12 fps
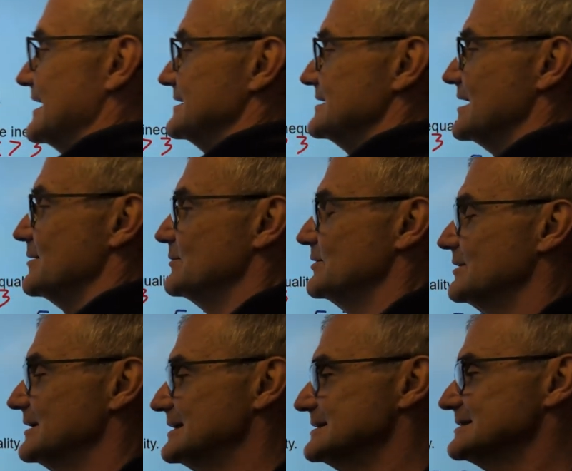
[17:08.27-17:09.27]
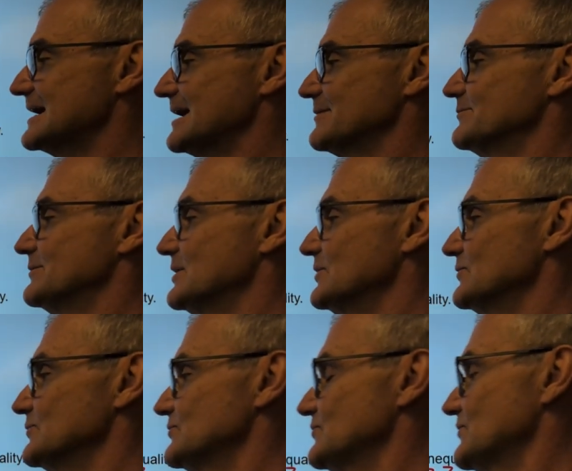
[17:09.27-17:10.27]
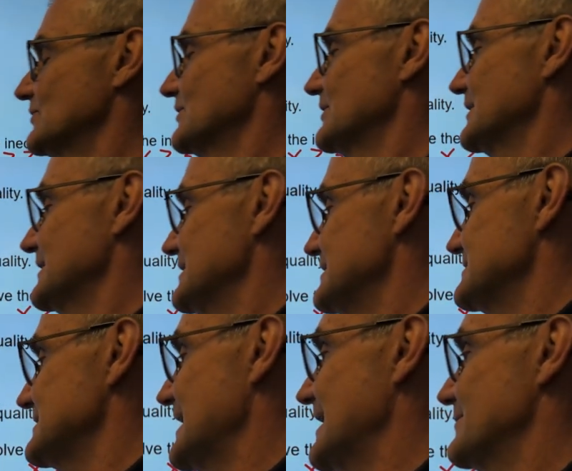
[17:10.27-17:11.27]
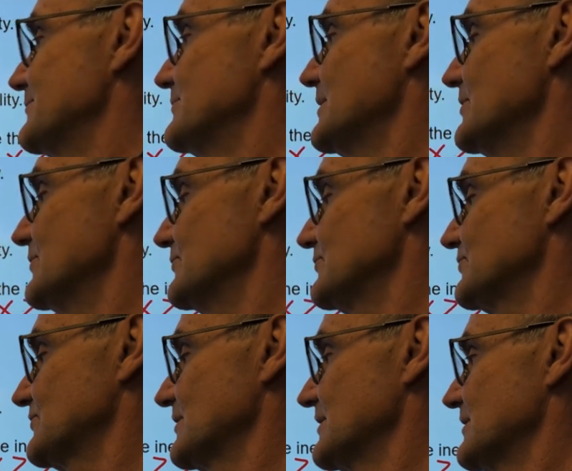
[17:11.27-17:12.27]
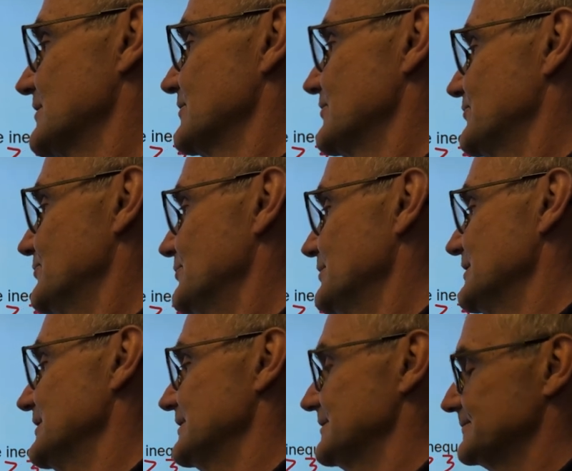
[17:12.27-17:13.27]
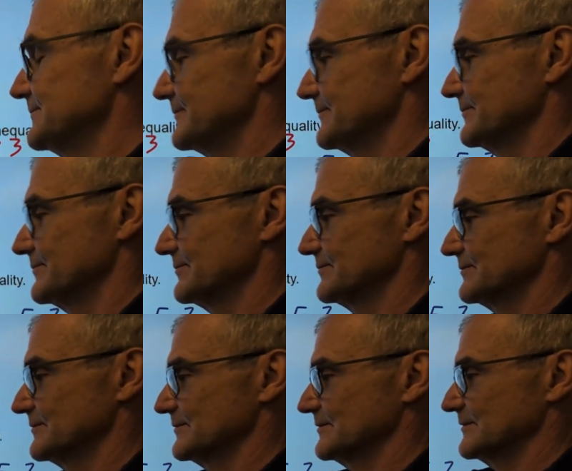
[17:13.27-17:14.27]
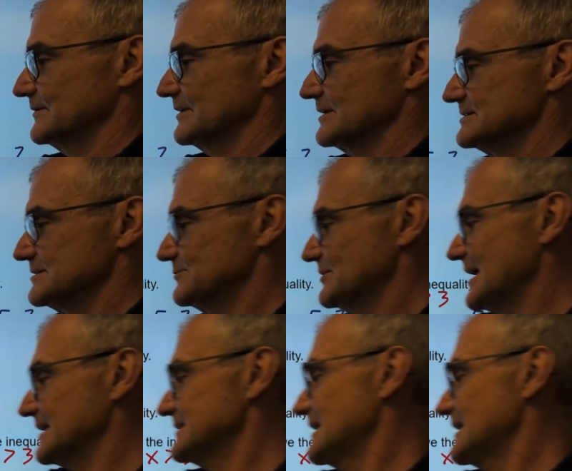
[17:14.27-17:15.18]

that number is at most, is at most 3. Subtract